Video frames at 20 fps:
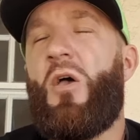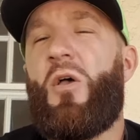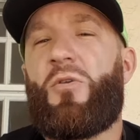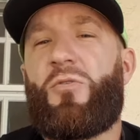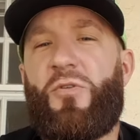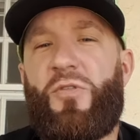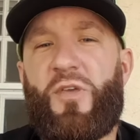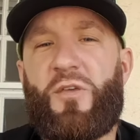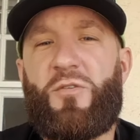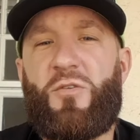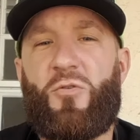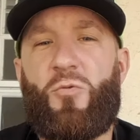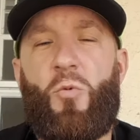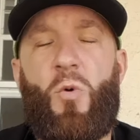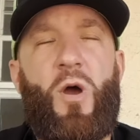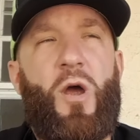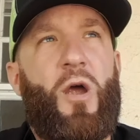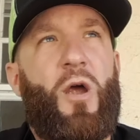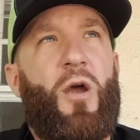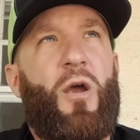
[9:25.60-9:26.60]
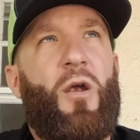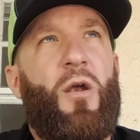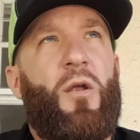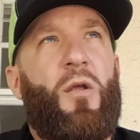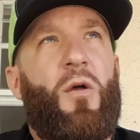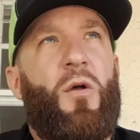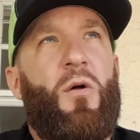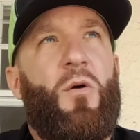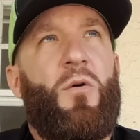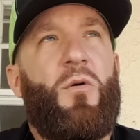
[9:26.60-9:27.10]
So this is where
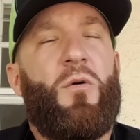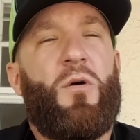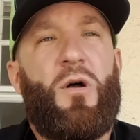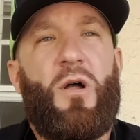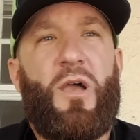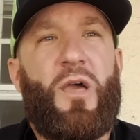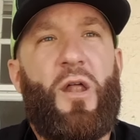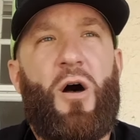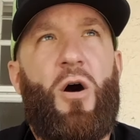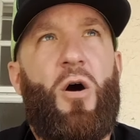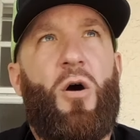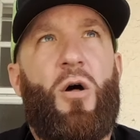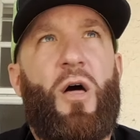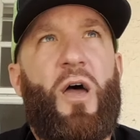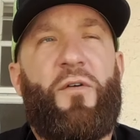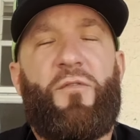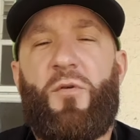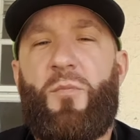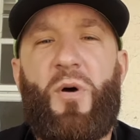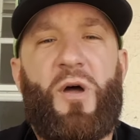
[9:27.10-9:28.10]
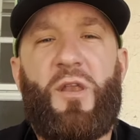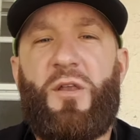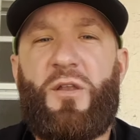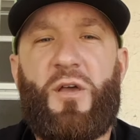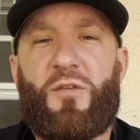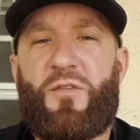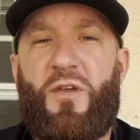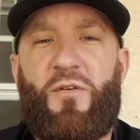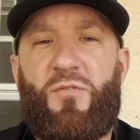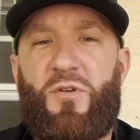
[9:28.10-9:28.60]
everybody
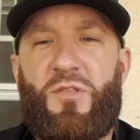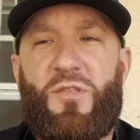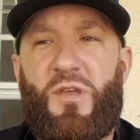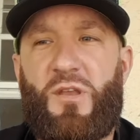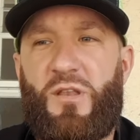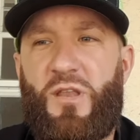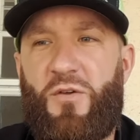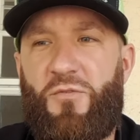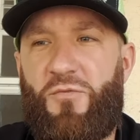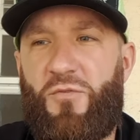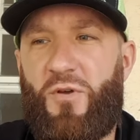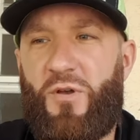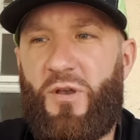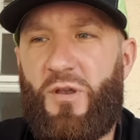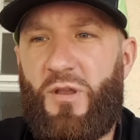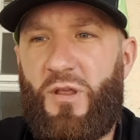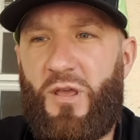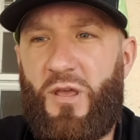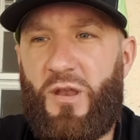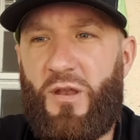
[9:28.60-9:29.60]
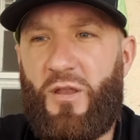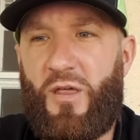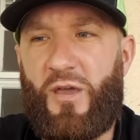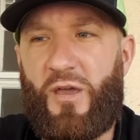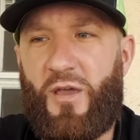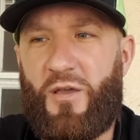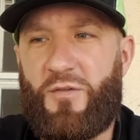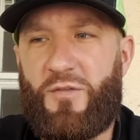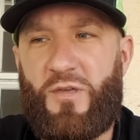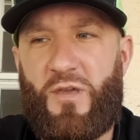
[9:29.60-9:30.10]
does everything different, and
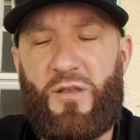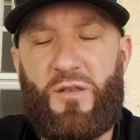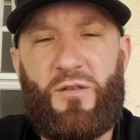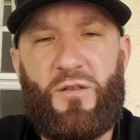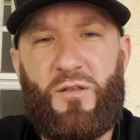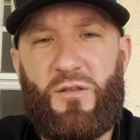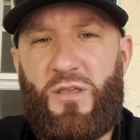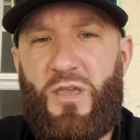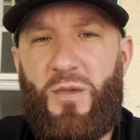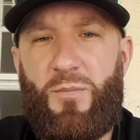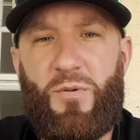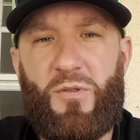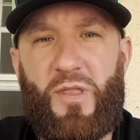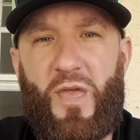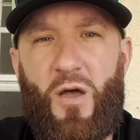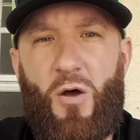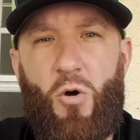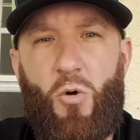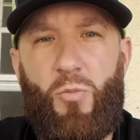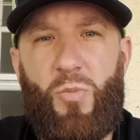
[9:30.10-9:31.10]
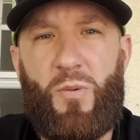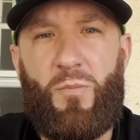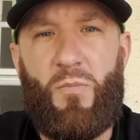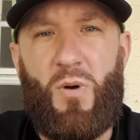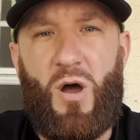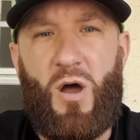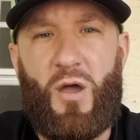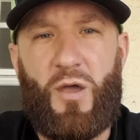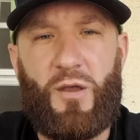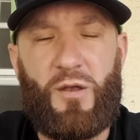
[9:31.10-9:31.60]
like I said, keeping that open
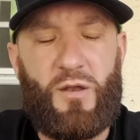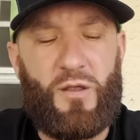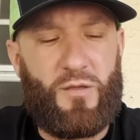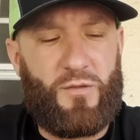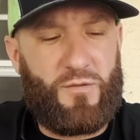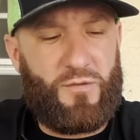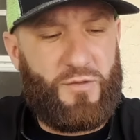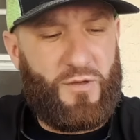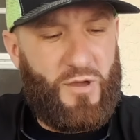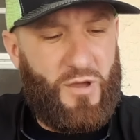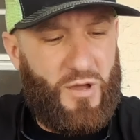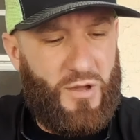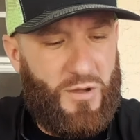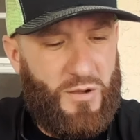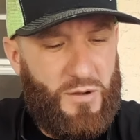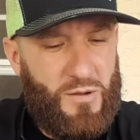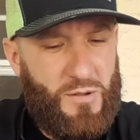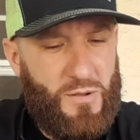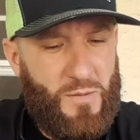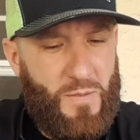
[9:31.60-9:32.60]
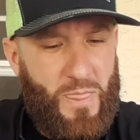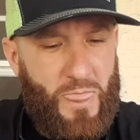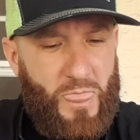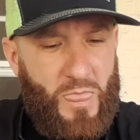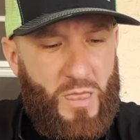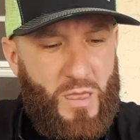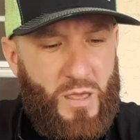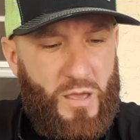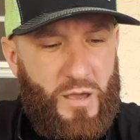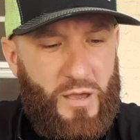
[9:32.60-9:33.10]
mind is
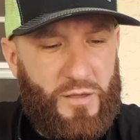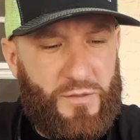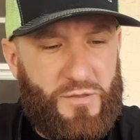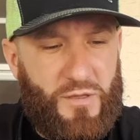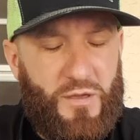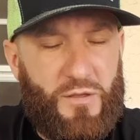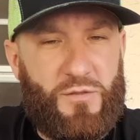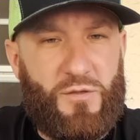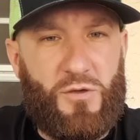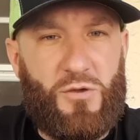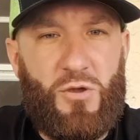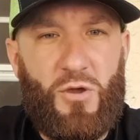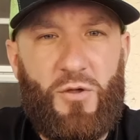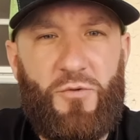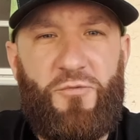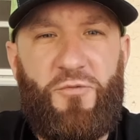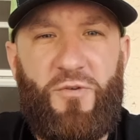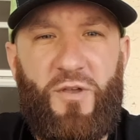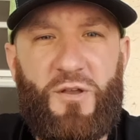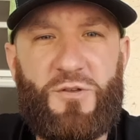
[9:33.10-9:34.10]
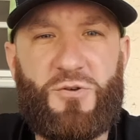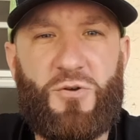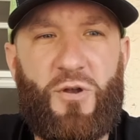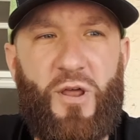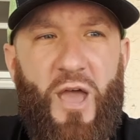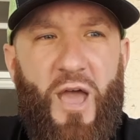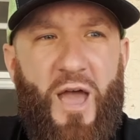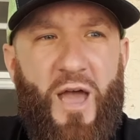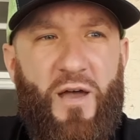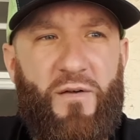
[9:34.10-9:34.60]
it's a good feature
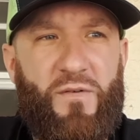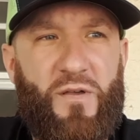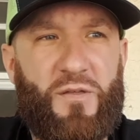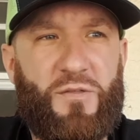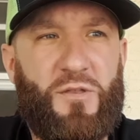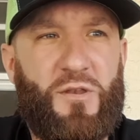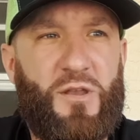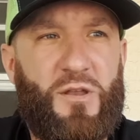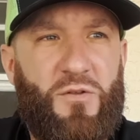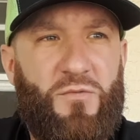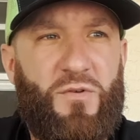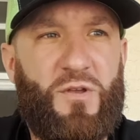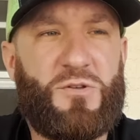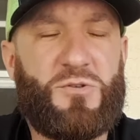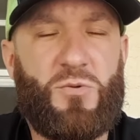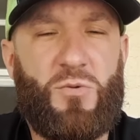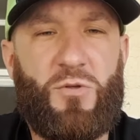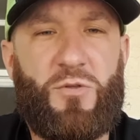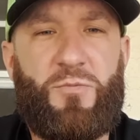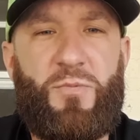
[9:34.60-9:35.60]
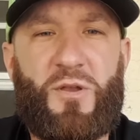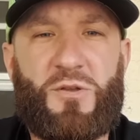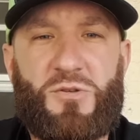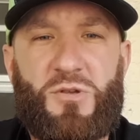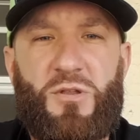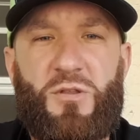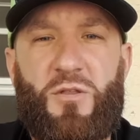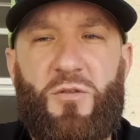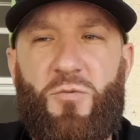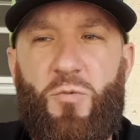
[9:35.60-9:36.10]
to have as an individual,
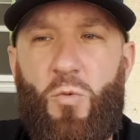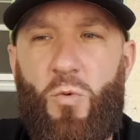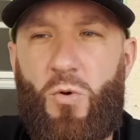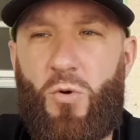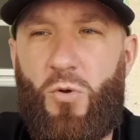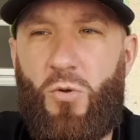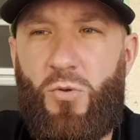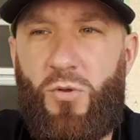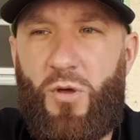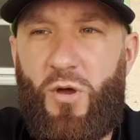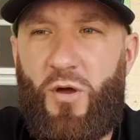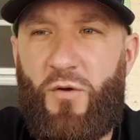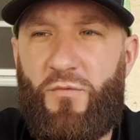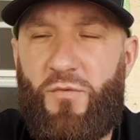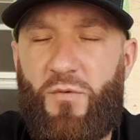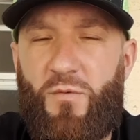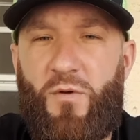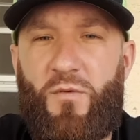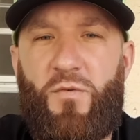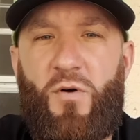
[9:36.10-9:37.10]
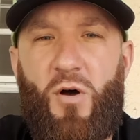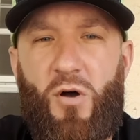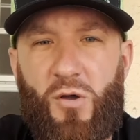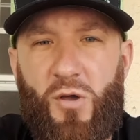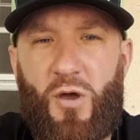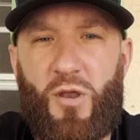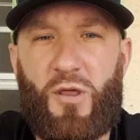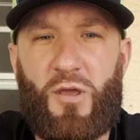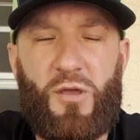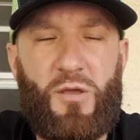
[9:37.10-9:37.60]
especially in this world of
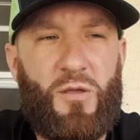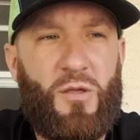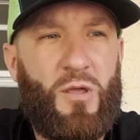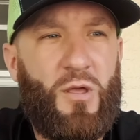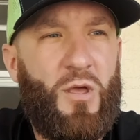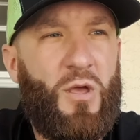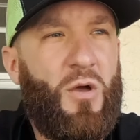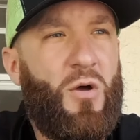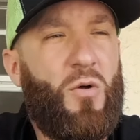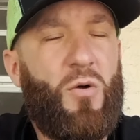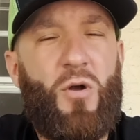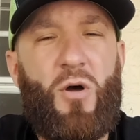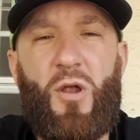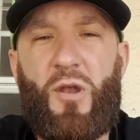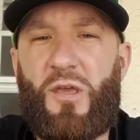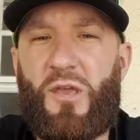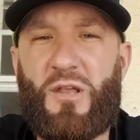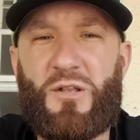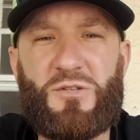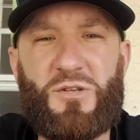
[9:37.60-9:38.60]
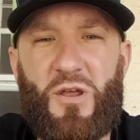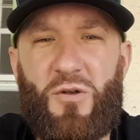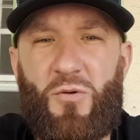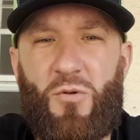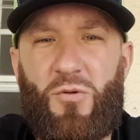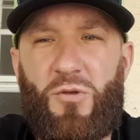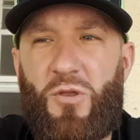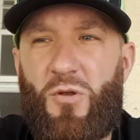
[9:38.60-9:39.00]
hog hunting or hunting in general.